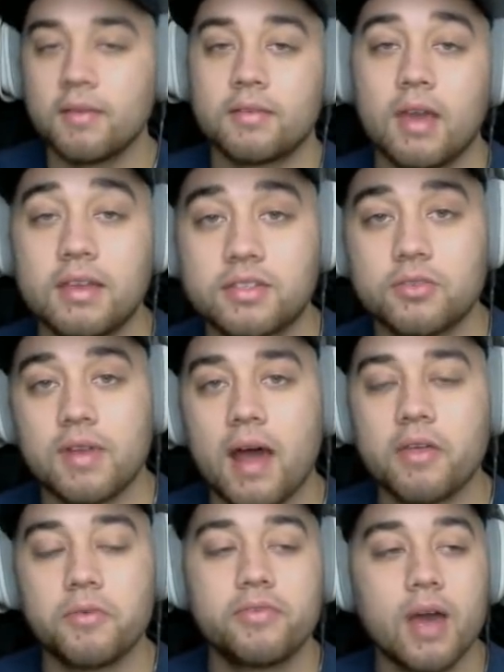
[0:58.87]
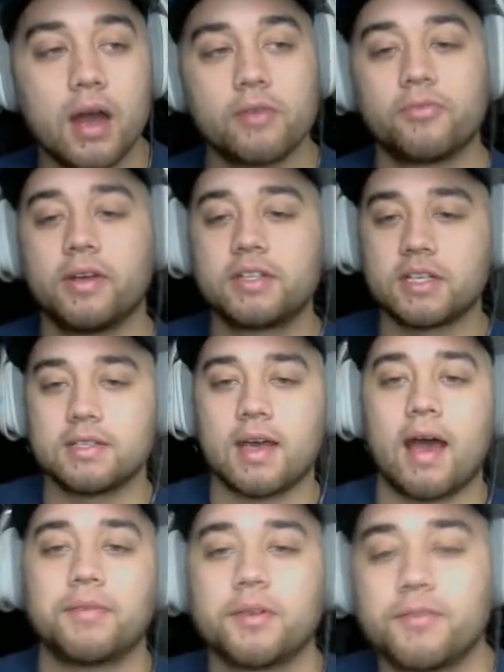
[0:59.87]
Okay, so now that we've got our footage into
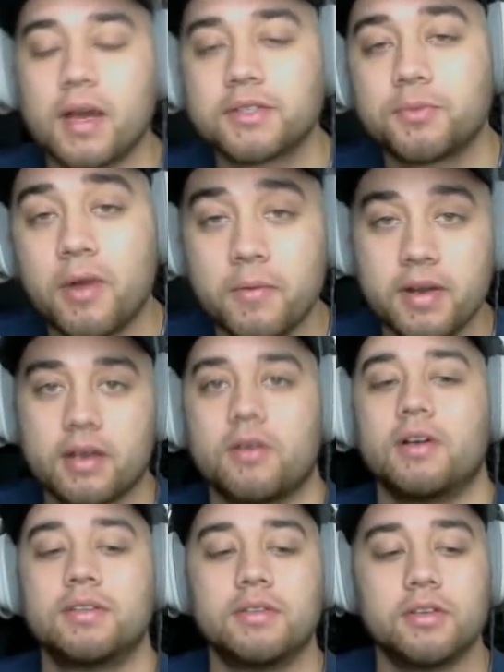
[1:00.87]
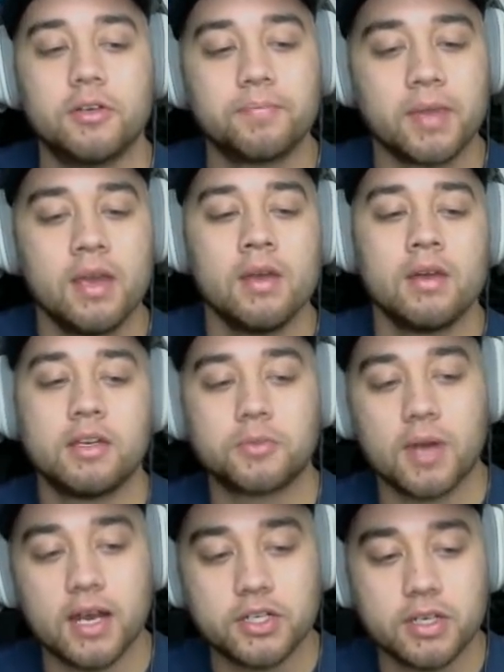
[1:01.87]
After Effects, what we are going to do is
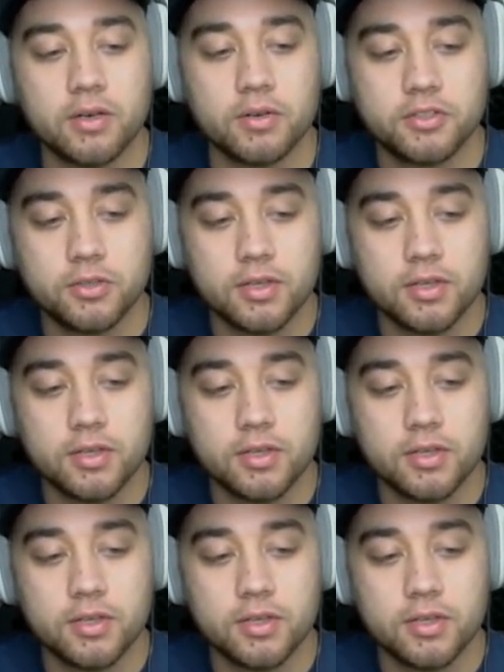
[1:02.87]
we're actually going to